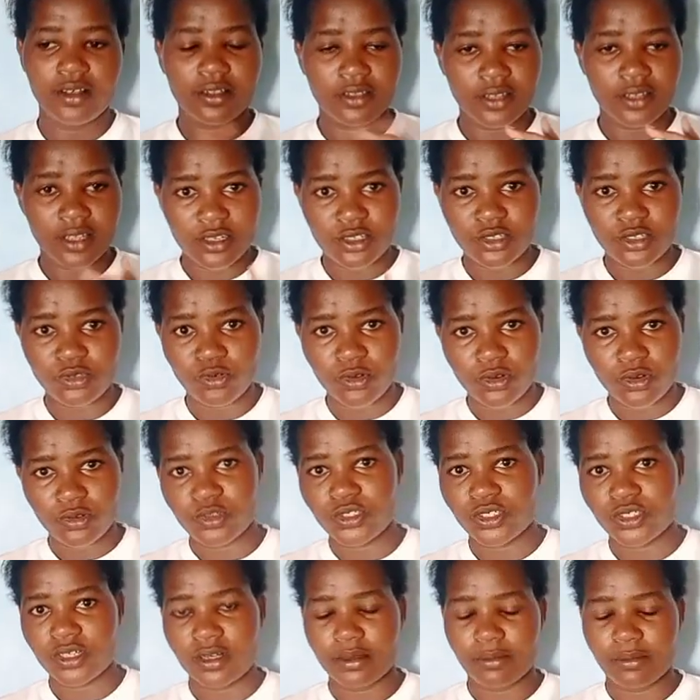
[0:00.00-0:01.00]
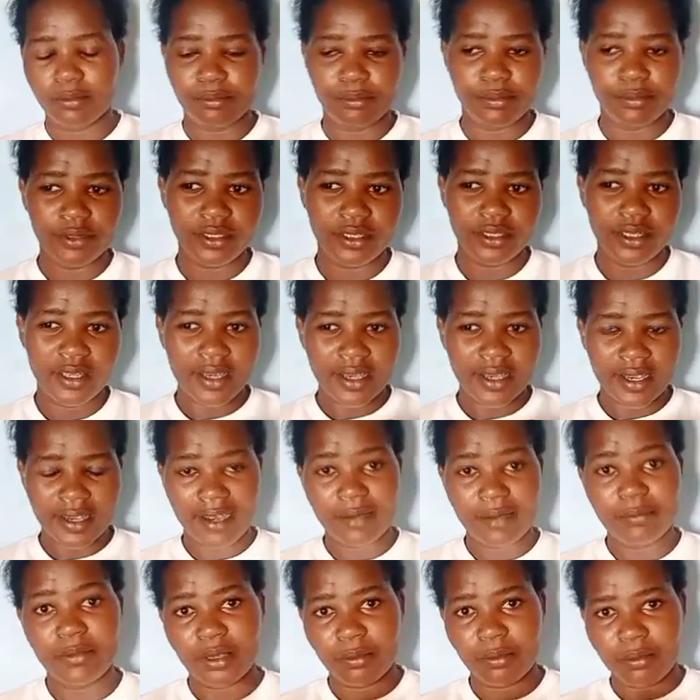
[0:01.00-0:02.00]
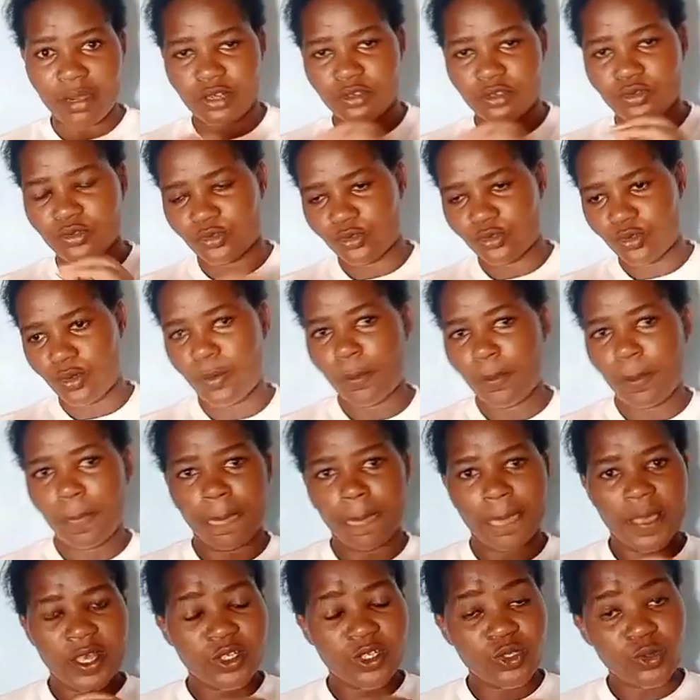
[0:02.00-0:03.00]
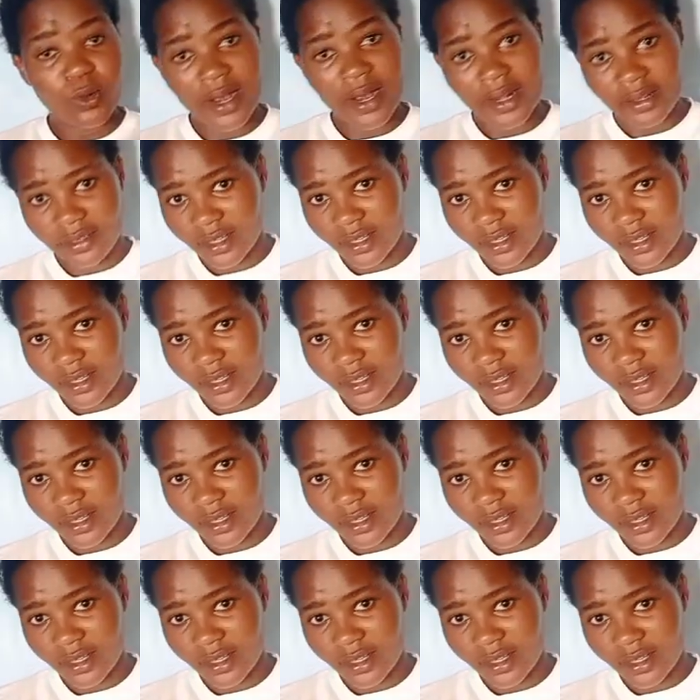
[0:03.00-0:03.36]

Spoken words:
That is what we shall be coming back to know. So at